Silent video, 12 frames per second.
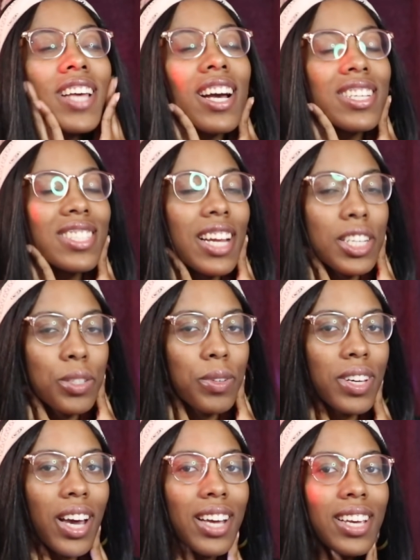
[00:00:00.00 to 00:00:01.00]
guys, next
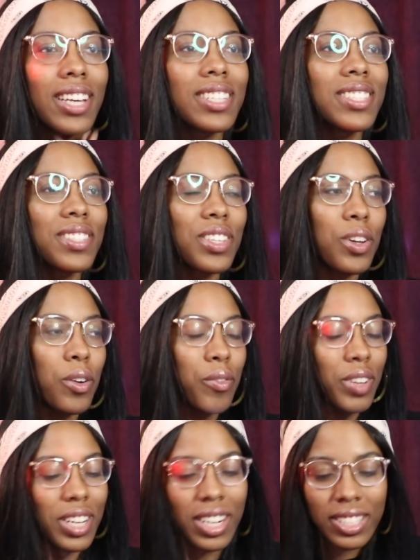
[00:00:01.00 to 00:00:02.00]
week, I guess, you know,
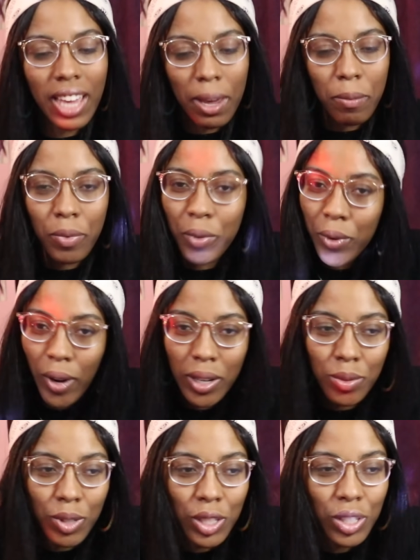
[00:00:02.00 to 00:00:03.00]
Vanitas came through
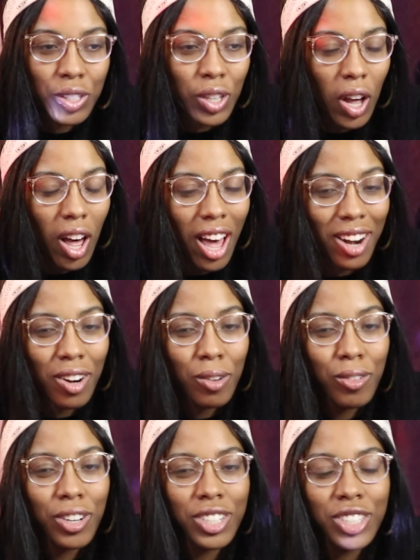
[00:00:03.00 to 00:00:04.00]
as we just saw. I don't know
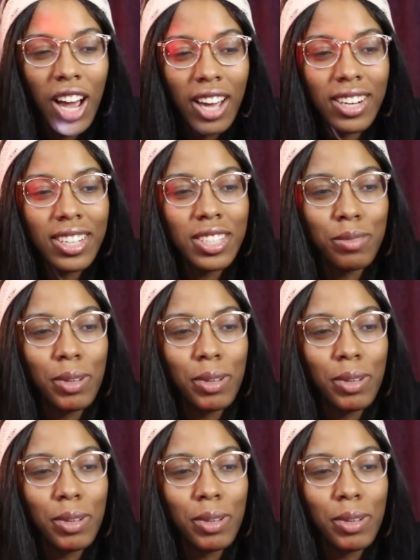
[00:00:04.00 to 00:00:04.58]
where Jeanne is.